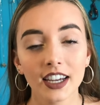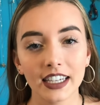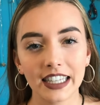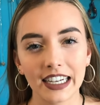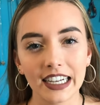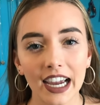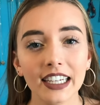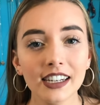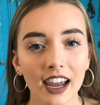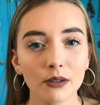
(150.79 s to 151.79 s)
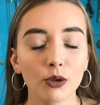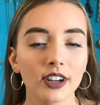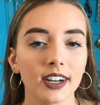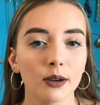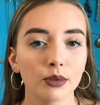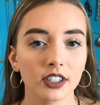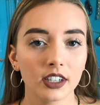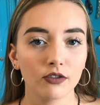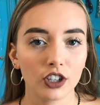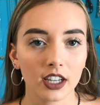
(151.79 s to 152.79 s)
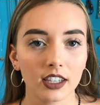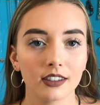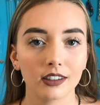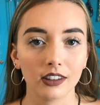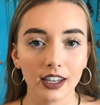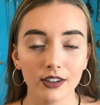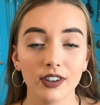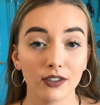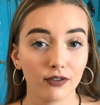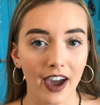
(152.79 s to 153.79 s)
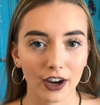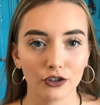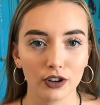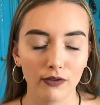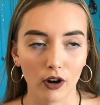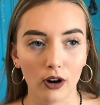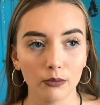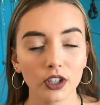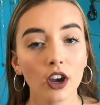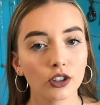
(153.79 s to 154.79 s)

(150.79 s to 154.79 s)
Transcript: is that 99.9% of chickens live in factory farms.